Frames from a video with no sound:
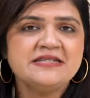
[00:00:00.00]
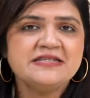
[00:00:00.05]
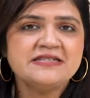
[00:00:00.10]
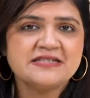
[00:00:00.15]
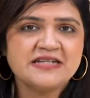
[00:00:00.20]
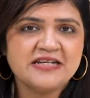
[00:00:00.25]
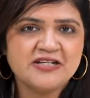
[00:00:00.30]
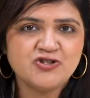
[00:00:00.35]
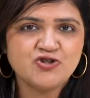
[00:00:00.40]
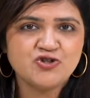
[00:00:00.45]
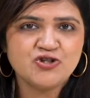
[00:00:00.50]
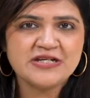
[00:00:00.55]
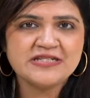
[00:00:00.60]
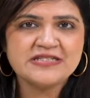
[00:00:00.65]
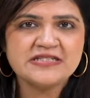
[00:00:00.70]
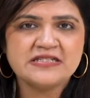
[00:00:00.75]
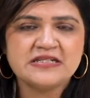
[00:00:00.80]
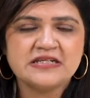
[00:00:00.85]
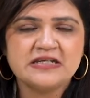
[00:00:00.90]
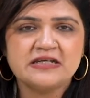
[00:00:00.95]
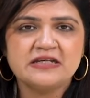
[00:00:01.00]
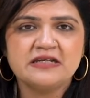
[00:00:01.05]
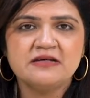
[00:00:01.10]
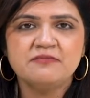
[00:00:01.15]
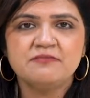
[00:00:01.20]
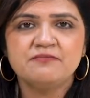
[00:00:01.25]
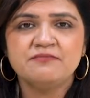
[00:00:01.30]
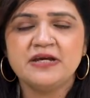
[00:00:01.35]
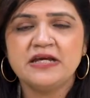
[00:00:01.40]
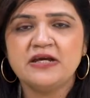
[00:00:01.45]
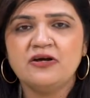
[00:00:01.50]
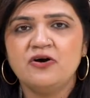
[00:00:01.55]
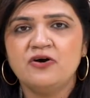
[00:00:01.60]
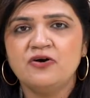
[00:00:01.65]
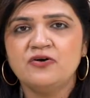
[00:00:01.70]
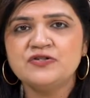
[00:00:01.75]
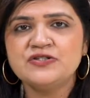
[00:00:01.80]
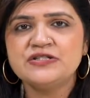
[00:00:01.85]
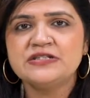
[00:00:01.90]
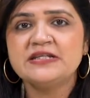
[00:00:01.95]
is interesting
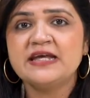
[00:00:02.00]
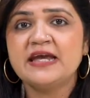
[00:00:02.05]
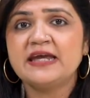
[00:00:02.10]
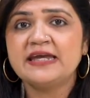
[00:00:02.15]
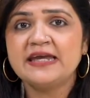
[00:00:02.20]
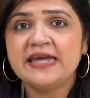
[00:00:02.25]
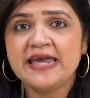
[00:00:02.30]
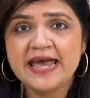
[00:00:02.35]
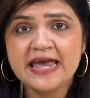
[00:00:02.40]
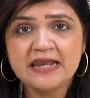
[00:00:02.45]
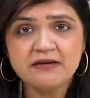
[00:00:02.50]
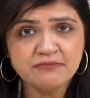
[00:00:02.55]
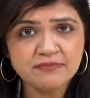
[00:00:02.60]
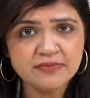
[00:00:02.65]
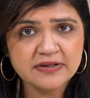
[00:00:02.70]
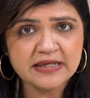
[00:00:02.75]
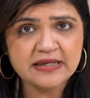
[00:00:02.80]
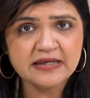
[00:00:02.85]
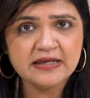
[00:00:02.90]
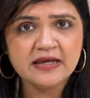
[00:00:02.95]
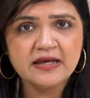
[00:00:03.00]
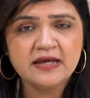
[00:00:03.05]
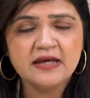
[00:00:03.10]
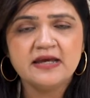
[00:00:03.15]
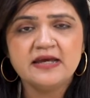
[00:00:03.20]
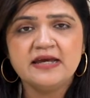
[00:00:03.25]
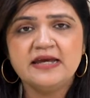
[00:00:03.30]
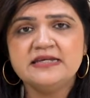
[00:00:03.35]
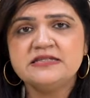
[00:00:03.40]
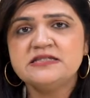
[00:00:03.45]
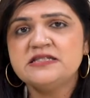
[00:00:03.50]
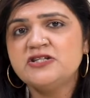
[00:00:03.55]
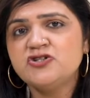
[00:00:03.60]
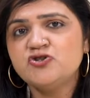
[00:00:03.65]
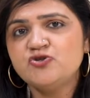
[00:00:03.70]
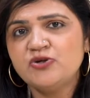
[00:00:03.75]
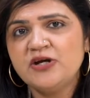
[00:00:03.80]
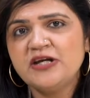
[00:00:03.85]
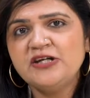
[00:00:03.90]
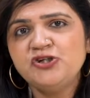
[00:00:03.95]
because there can be a
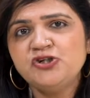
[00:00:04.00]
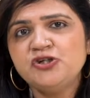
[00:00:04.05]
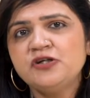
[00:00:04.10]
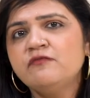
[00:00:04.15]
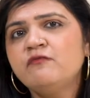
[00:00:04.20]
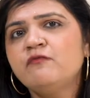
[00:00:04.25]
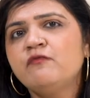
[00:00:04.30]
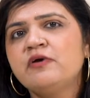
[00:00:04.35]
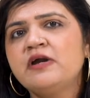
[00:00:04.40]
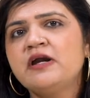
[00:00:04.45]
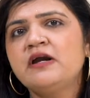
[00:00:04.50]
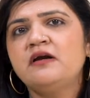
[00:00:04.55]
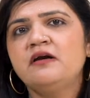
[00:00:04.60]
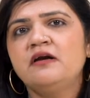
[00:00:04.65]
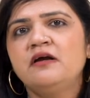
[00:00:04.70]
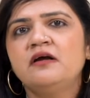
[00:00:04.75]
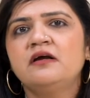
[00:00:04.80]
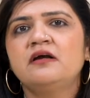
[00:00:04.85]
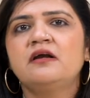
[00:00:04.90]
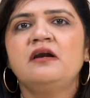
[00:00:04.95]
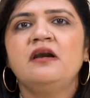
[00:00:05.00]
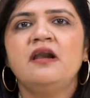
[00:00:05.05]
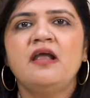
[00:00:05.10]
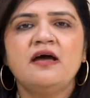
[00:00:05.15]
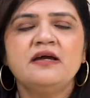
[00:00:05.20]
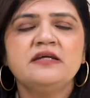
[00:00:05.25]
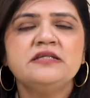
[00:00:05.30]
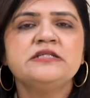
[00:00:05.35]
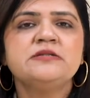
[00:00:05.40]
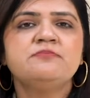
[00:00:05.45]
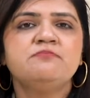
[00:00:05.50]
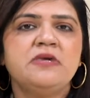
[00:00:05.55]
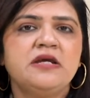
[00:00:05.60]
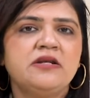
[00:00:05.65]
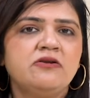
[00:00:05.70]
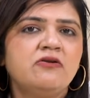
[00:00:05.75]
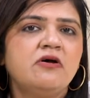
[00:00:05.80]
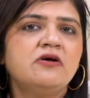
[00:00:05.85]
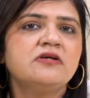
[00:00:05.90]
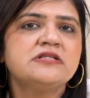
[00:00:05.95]
situation where a client
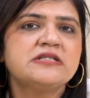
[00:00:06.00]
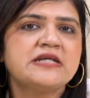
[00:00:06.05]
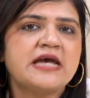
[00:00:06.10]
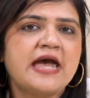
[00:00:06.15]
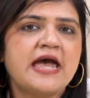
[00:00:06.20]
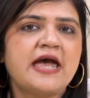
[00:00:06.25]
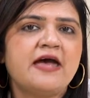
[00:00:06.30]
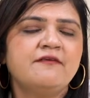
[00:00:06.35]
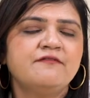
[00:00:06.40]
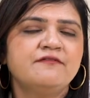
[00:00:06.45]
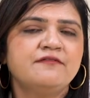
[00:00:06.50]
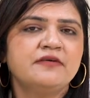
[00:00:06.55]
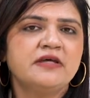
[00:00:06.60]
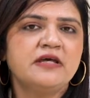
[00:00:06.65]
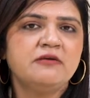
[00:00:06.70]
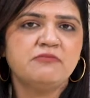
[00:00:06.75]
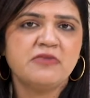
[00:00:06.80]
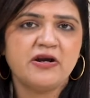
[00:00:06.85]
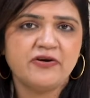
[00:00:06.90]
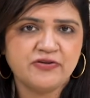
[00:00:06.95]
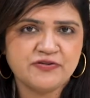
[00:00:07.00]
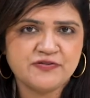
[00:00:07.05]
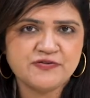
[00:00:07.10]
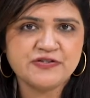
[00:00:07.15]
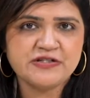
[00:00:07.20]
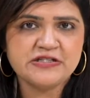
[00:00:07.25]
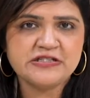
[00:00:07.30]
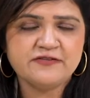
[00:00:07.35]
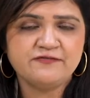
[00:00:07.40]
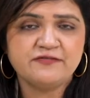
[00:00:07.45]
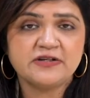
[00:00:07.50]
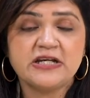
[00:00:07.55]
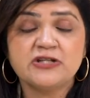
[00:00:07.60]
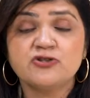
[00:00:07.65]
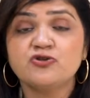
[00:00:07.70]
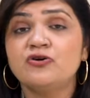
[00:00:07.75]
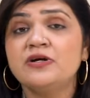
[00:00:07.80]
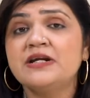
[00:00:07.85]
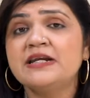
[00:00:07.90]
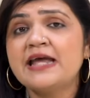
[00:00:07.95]
may not have a marriage
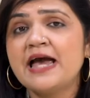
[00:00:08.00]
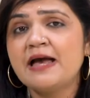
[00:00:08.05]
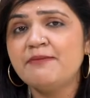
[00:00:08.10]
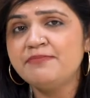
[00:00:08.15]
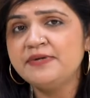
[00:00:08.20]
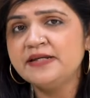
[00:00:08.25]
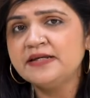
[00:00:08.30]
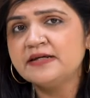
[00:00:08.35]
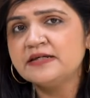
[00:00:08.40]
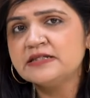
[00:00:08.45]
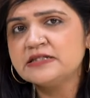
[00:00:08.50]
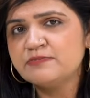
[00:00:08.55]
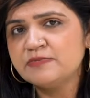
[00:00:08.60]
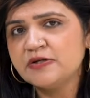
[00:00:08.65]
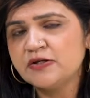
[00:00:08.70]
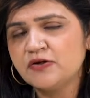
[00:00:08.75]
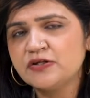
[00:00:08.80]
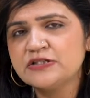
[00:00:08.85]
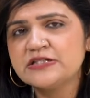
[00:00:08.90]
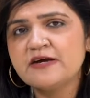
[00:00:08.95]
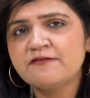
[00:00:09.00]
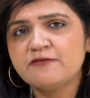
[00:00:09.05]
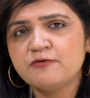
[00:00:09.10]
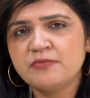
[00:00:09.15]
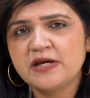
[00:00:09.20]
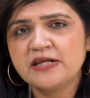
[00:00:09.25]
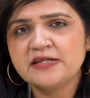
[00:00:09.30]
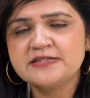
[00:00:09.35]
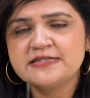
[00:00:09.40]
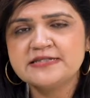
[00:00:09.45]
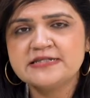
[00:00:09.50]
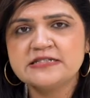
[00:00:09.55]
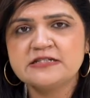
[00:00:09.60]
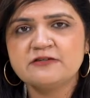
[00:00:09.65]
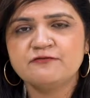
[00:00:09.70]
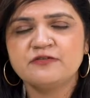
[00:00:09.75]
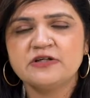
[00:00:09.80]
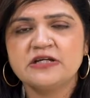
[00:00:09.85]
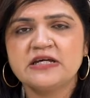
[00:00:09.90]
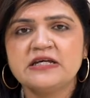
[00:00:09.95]
certificate or an applicant may not have a marriage
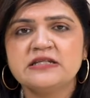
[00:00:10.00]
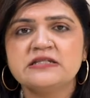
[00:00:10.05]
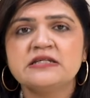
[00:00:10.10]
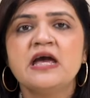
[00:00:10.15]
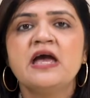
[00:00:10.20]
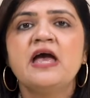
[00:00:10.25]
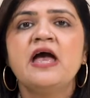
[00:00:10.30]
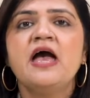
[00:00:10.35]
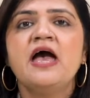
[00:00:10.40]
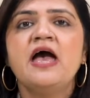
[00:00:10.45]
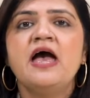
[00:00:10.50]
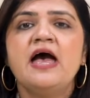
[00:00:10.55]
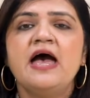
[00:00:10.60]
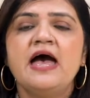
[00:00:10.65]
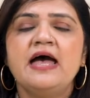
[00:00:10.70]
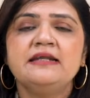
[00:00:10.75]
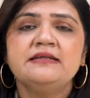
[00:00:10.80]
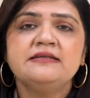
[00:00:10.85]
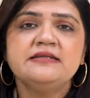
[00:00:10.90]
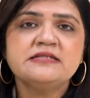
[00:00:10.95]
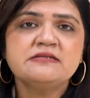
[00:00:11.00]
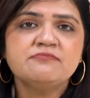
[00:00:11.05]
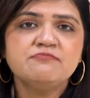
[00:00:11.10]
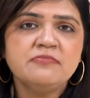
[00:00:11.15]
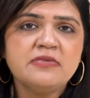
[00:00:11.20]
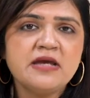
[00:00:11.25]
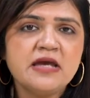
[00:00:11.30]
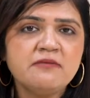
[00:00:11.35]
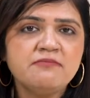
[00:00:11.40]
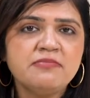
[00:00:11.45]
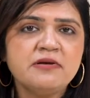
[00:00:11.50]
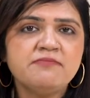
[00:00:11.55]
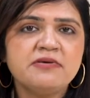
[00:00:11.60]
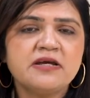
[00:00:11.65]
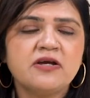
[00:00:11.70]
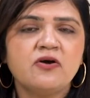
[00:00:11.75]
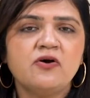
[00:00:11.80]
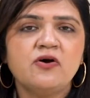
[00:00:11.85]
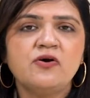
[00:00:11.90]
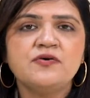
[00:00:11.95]
certificate. And this may be
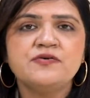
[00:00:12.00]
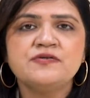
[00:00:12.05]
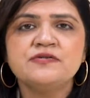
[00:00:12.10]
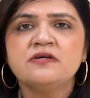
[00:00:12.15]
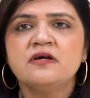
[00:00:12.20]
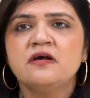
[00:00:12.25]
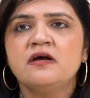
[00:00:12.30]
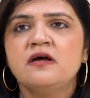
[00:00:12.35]
because